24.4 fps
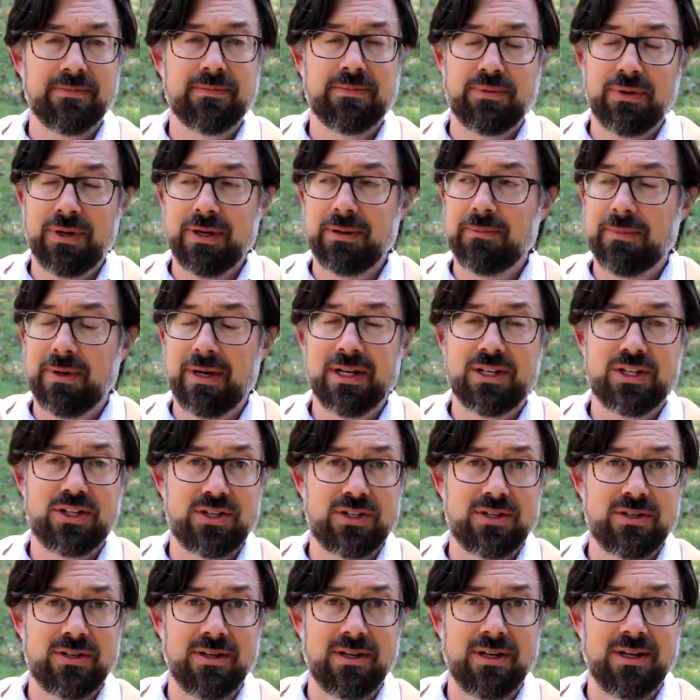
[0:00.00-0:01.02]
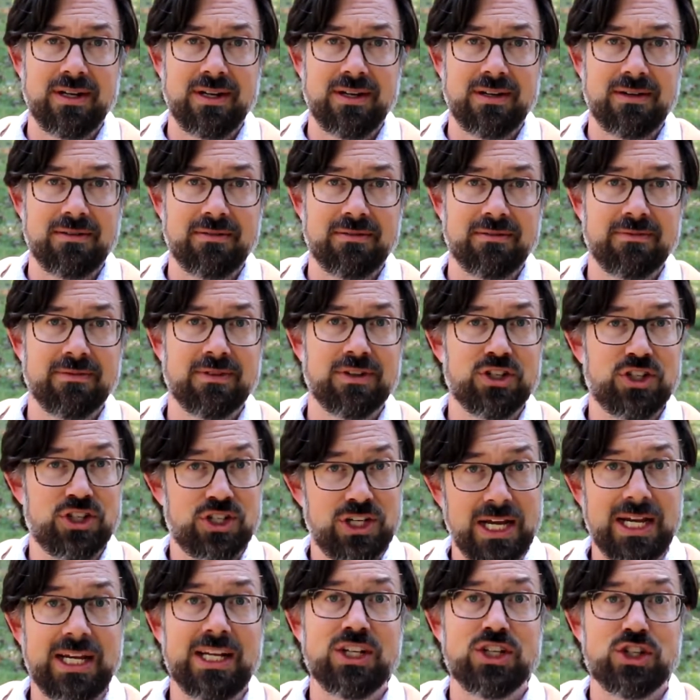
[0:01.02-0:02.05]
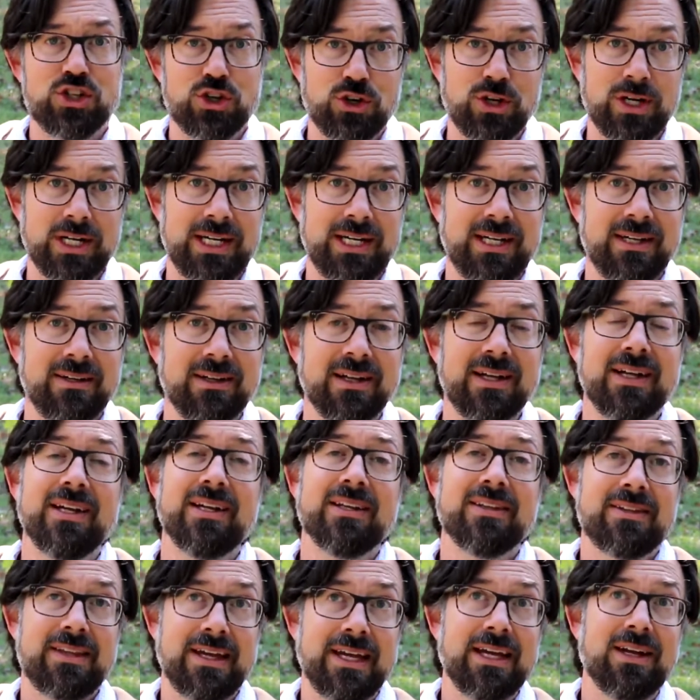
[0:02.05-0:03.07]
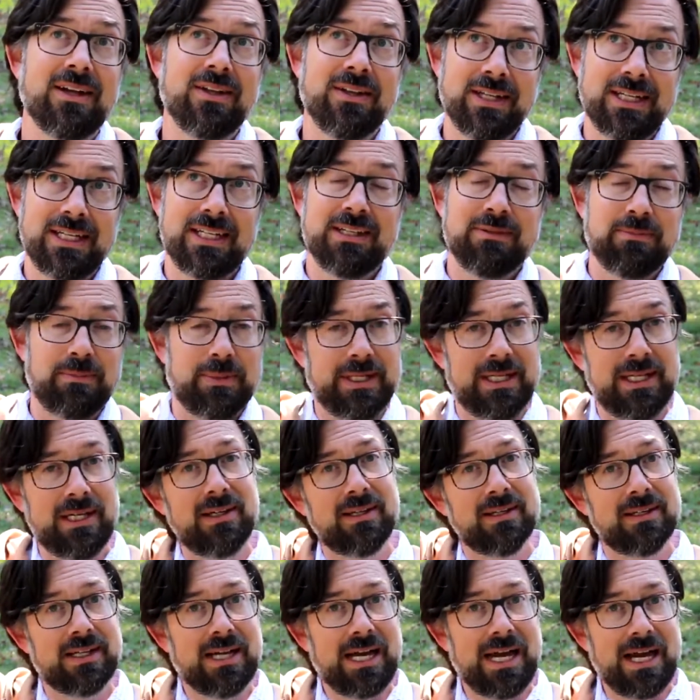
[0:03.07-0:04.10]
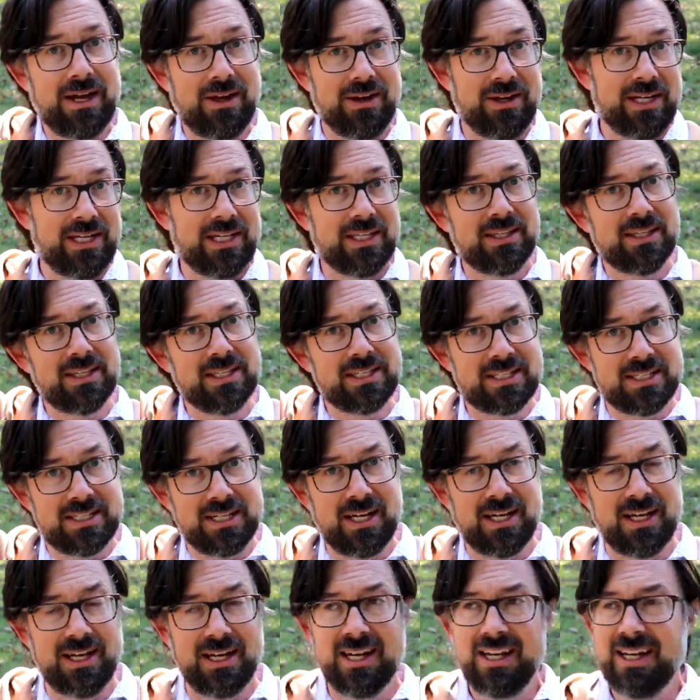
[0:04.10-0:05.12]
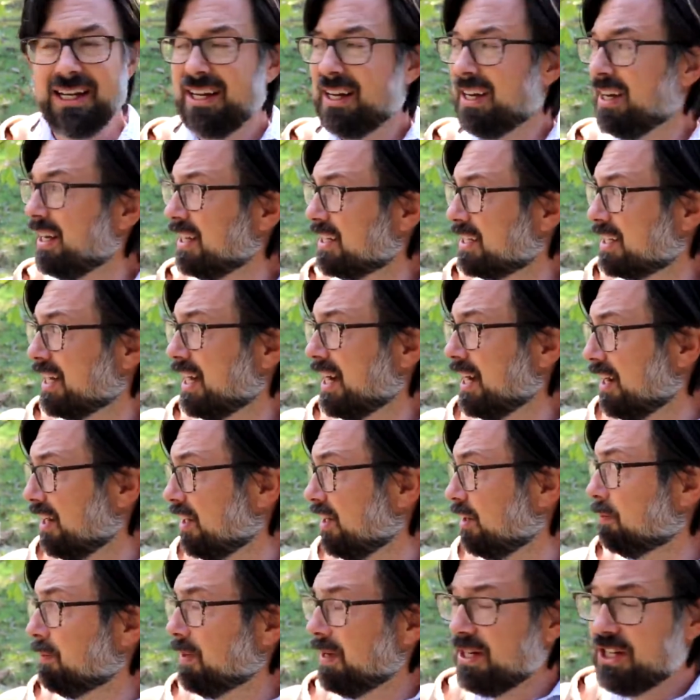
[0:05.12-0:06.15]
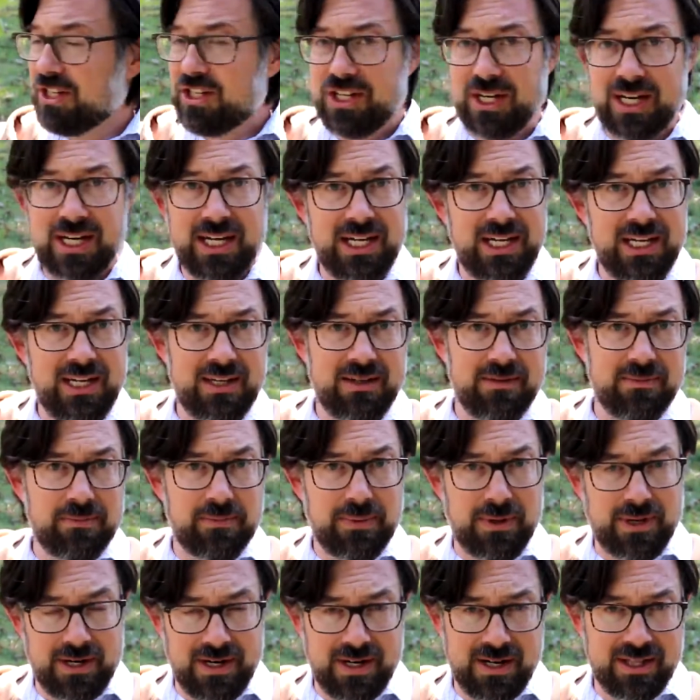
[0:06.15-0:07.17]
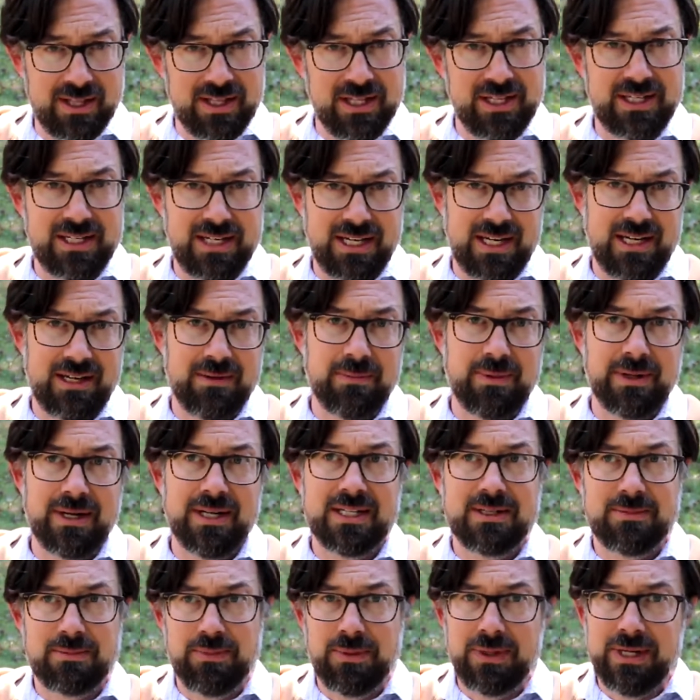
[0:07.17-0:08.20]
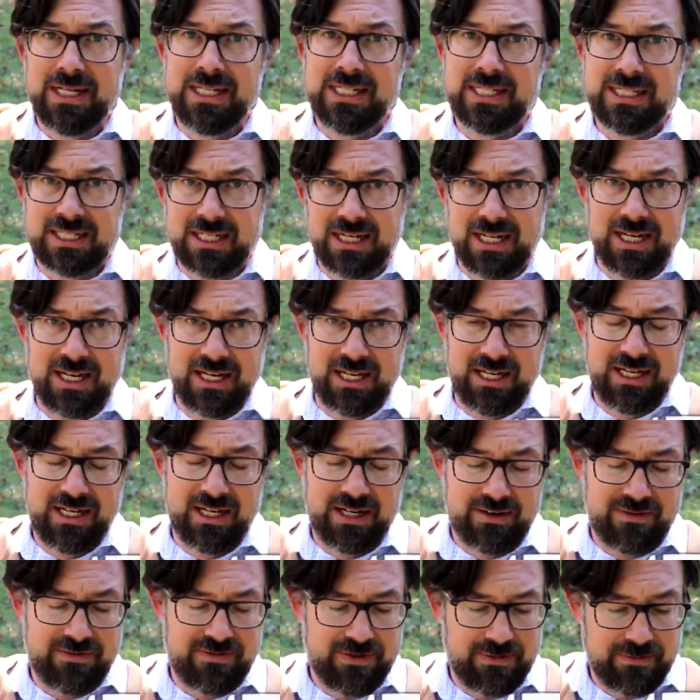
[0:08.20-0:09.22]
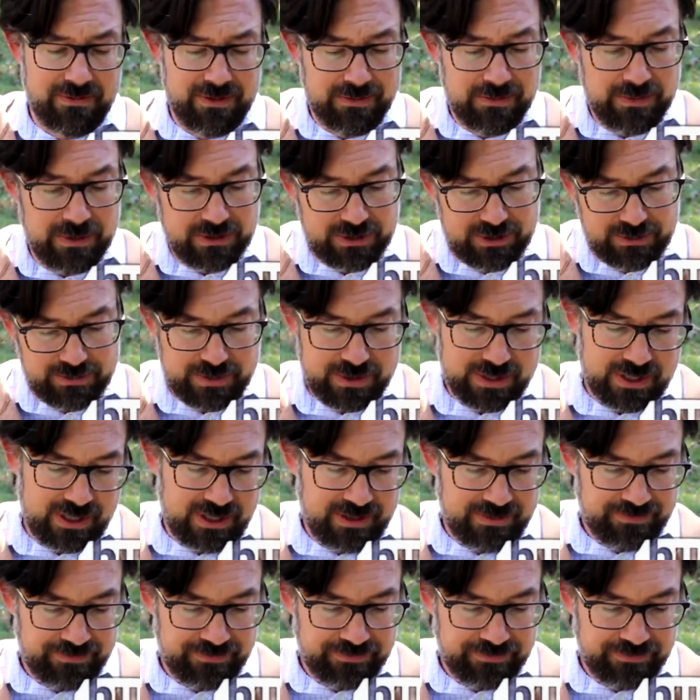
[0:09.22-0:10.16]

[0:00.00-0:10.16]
pretty much shade tree, they all need to be out in the sun. It's got a little bit of shade part of the day, but it's pretty sunny here for the most part.